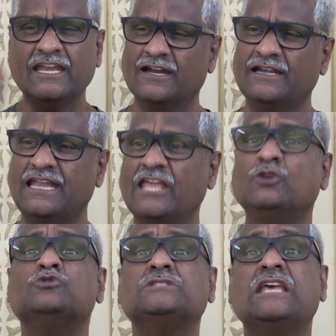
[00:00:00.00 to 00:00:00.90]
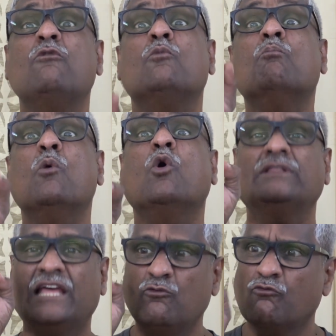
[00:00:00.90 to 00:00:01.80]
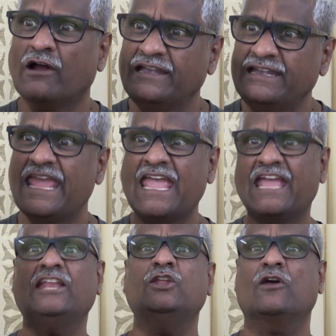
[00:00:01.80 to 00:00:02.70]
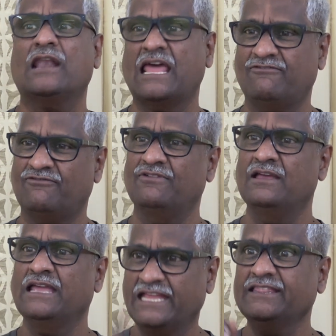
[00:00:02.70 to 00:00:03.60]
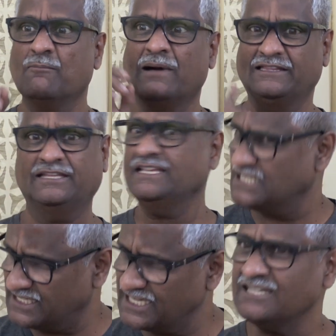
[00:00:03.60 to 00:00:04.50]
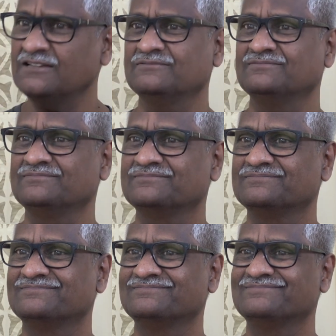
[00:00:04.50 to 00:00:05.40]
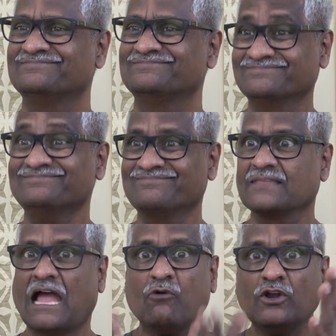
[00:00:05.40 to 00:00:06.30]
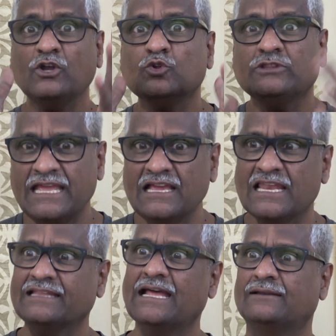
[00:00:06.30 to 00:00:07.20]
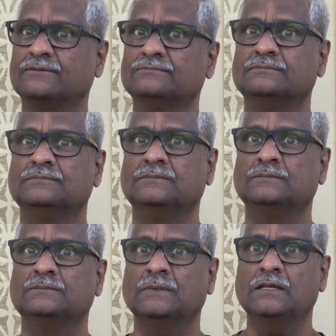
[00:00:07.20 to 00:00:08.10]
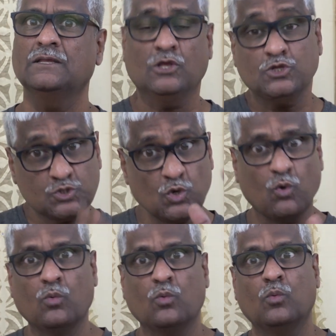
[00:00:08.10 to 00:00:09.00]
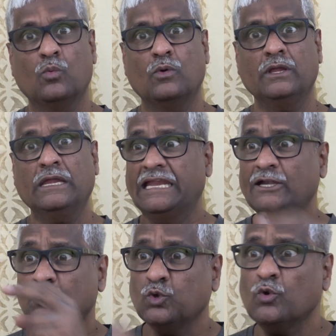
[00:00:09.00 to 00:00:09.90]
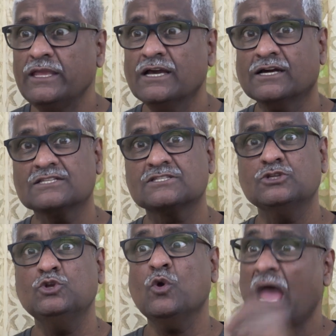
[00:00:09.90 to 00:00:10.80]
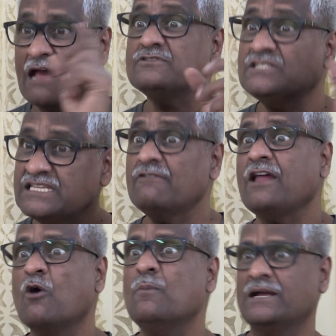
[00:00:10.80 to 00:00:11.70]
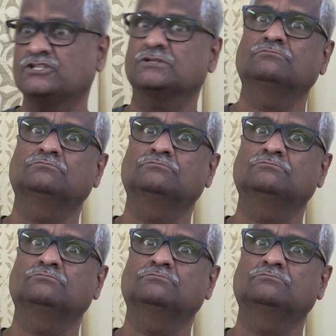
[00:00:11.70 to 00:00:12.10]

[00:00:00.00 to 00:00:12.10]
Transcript: in a day, you save more than 1 day in your life, in the month, isn't it? I want you to think like that. So, in 2 years, you have saved how much?